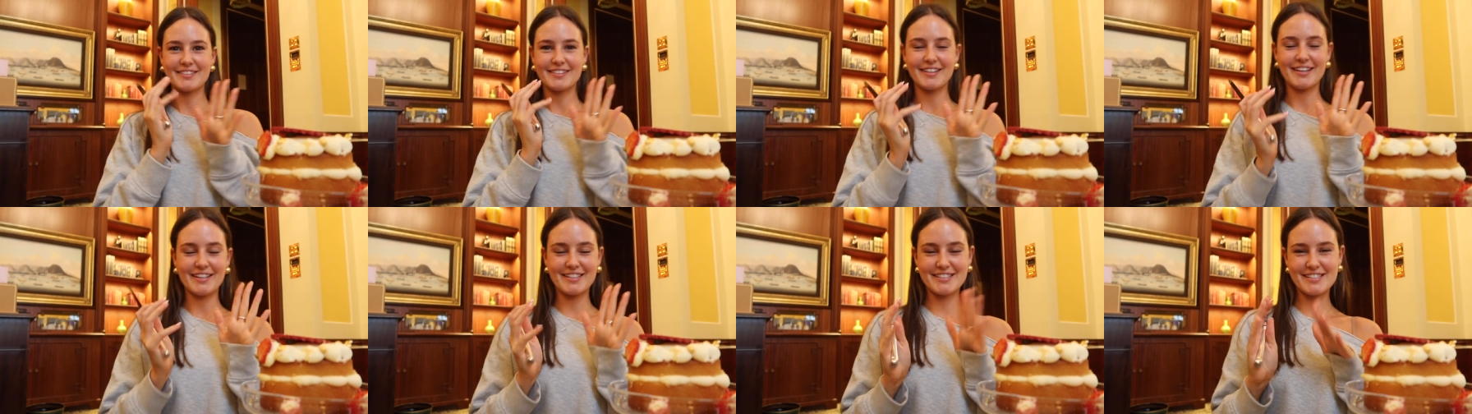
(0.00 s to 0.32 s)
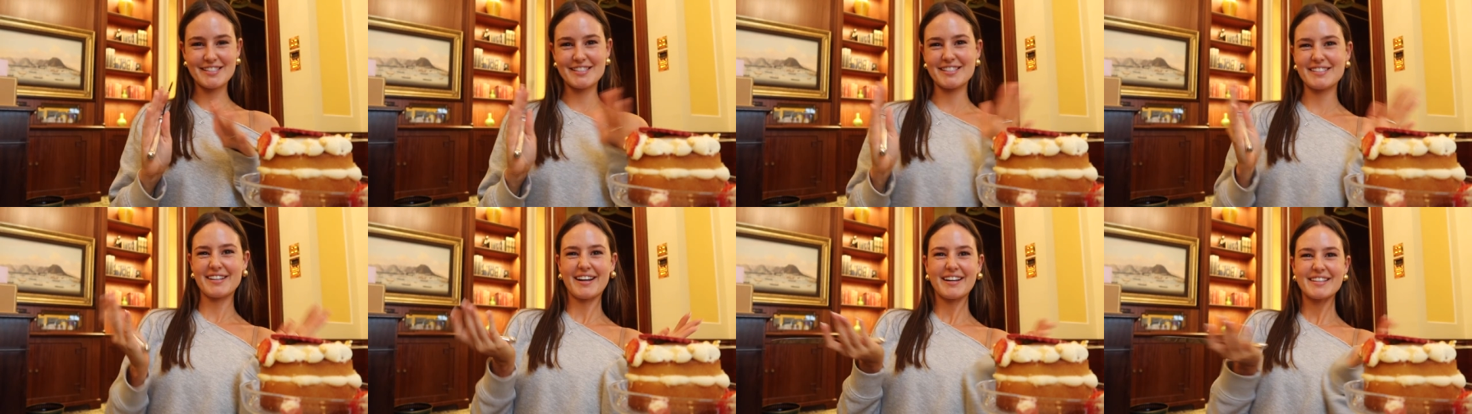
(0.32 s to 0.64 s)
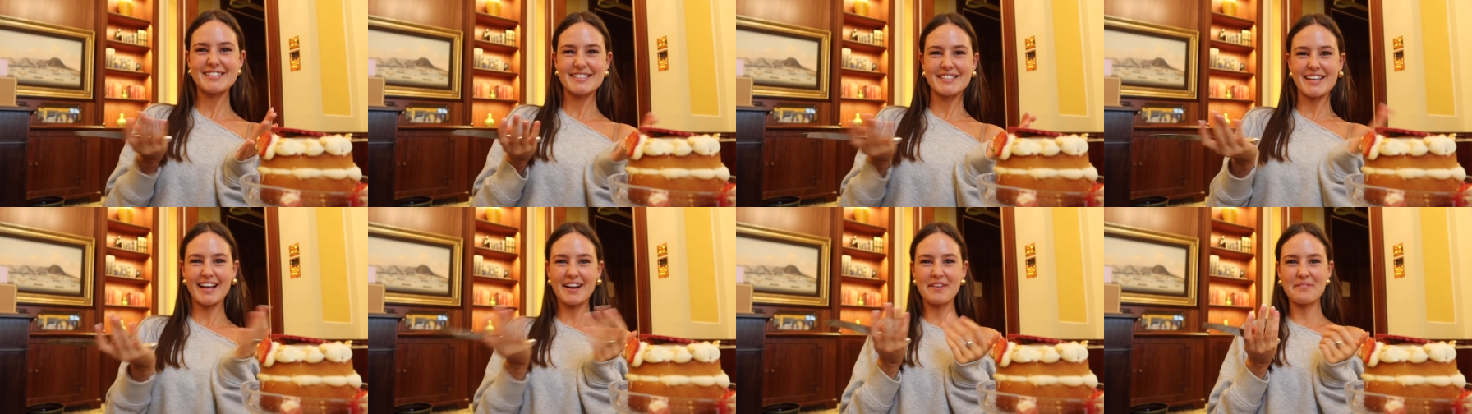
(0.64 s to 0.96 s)
Let's
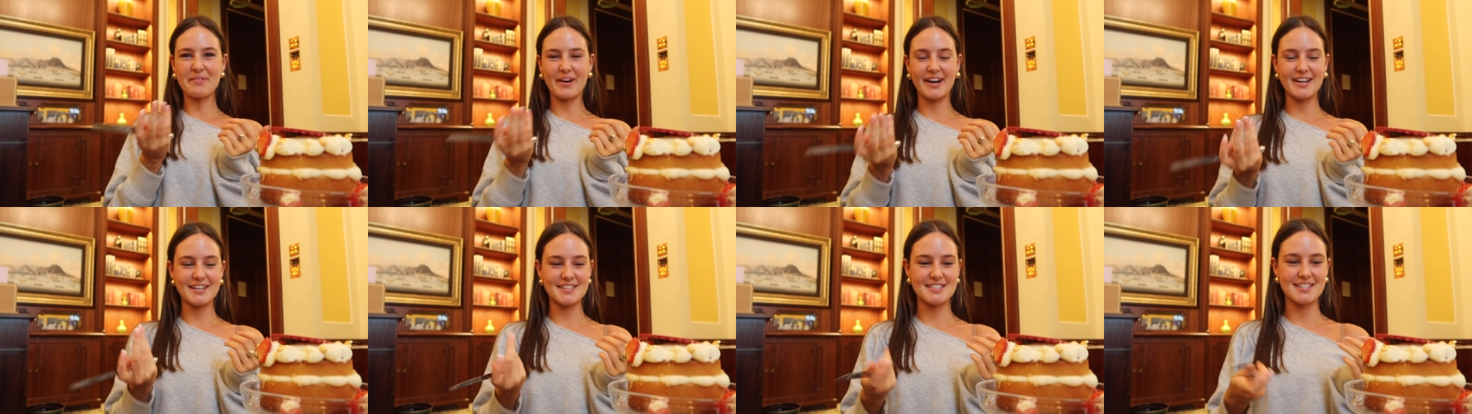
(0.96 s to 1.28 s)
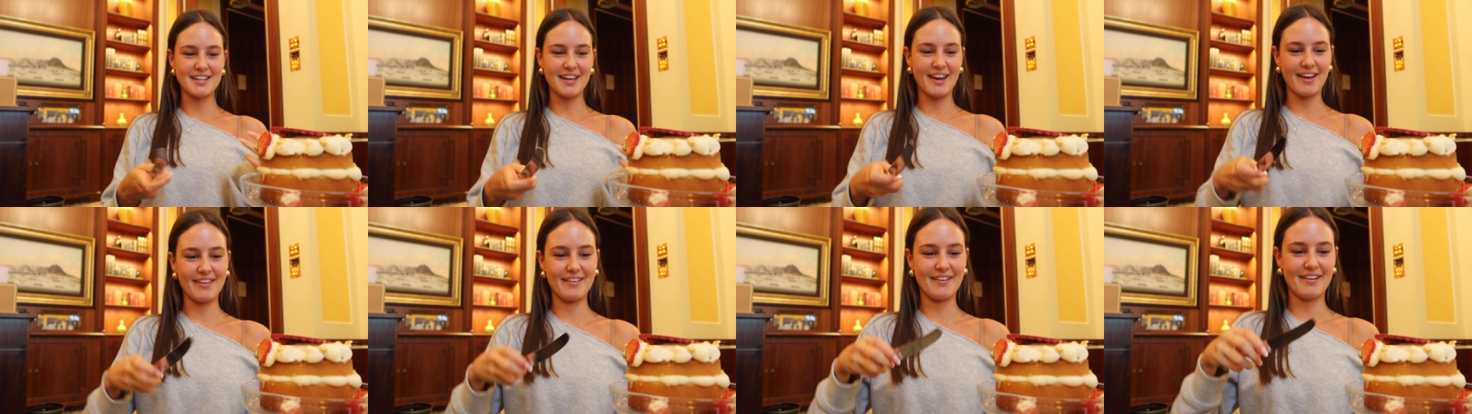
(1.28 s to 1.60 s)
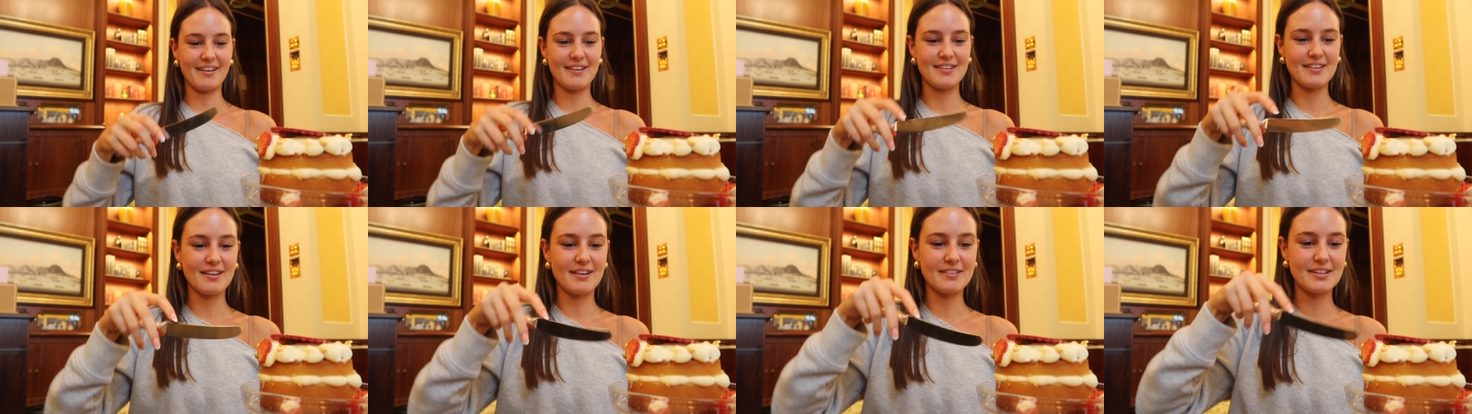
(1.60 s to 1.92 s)
let's celebrate together.